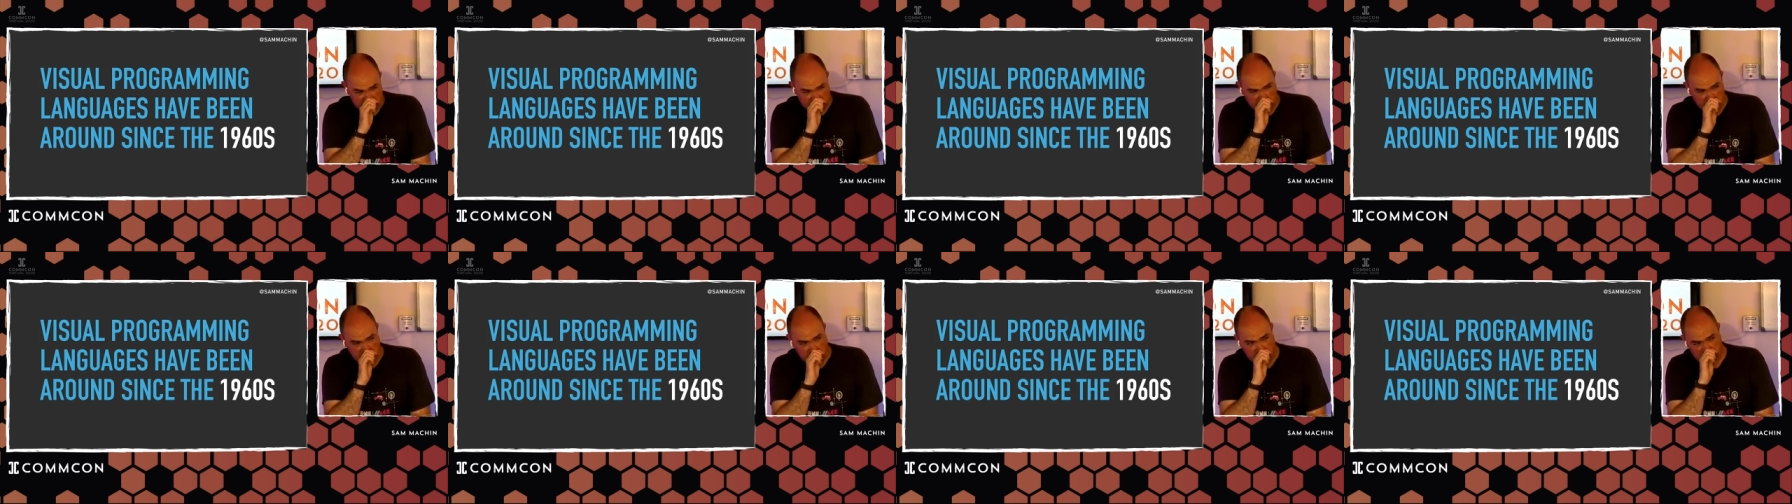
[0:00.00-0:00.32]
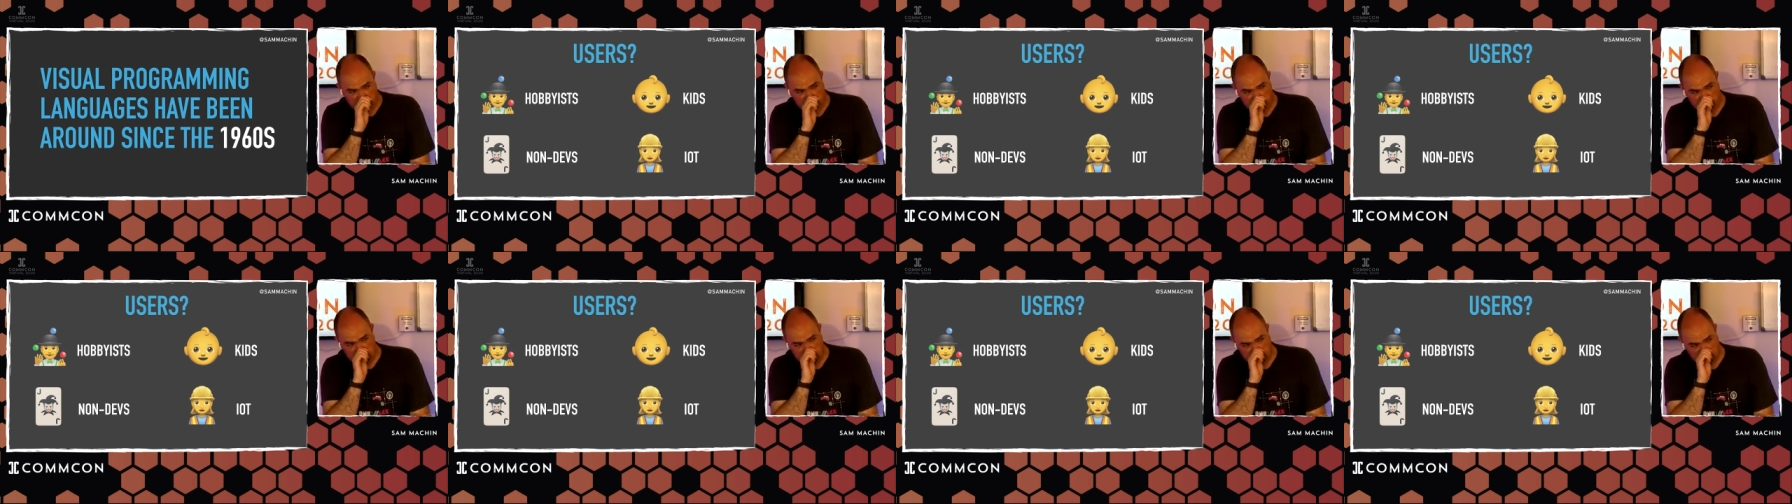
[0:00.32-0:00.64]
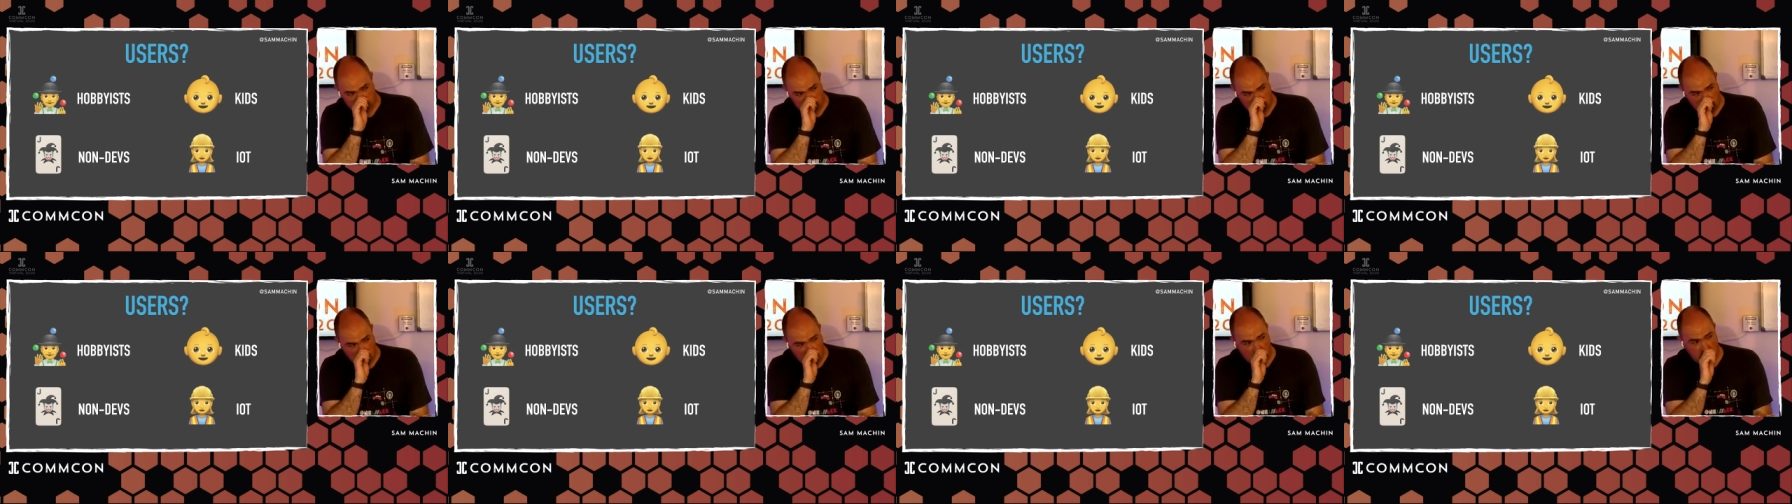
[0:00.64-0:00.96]
visual
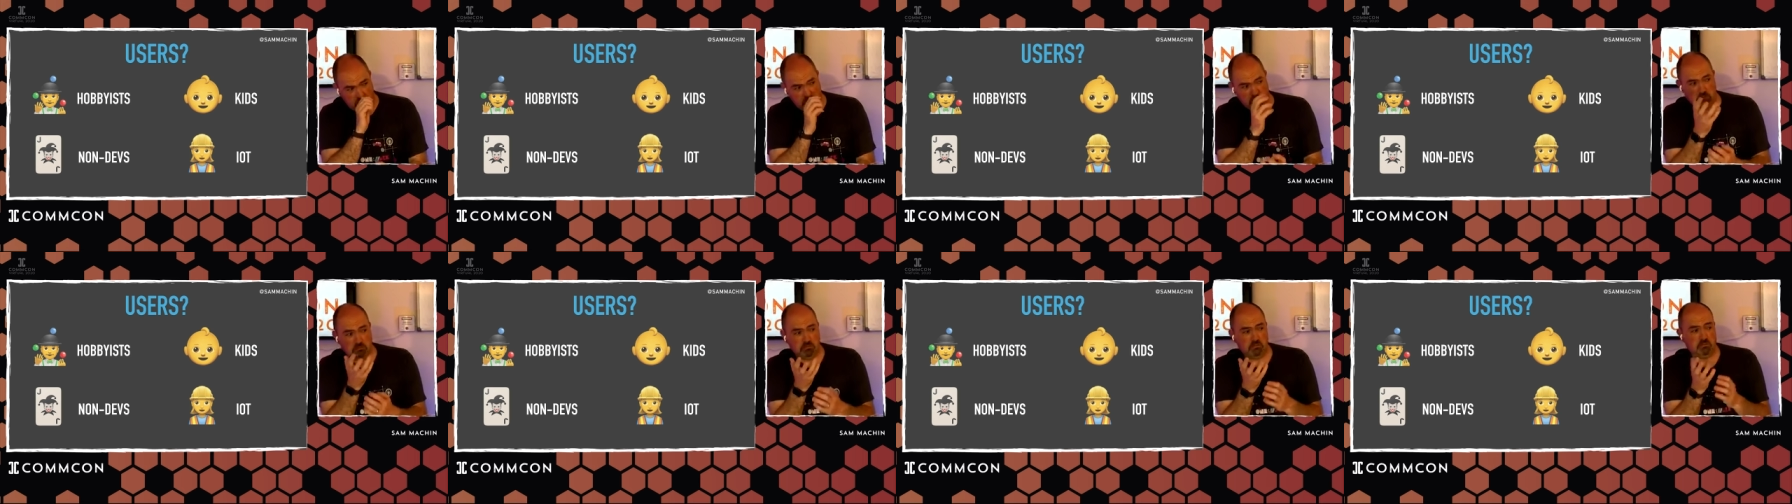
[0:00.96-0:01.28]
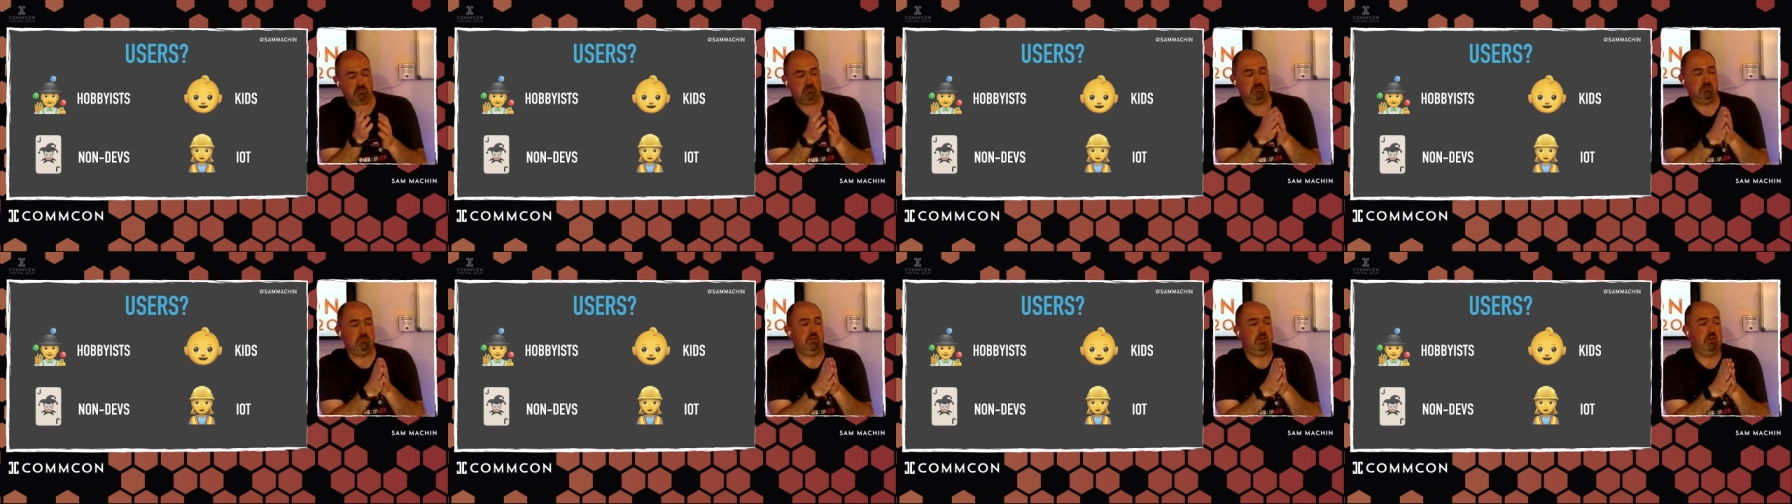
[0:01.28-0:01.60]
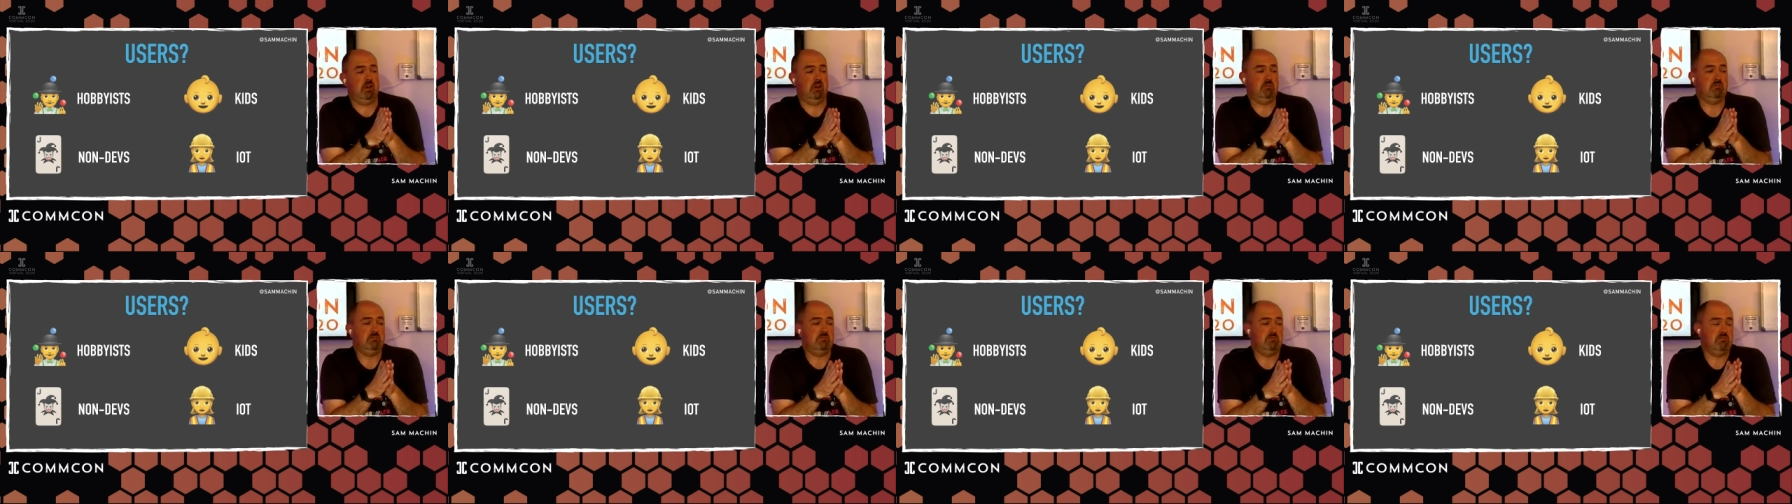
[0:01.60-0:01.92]
tools? Well,
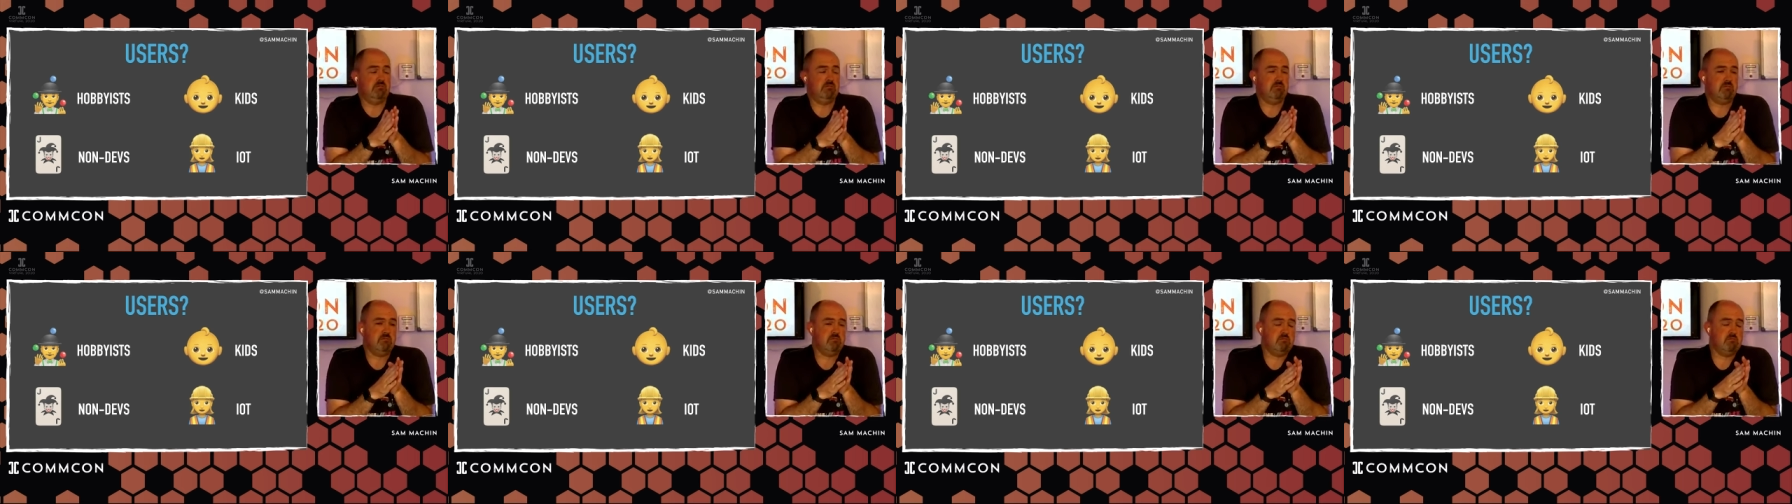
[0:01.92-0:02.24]
you know,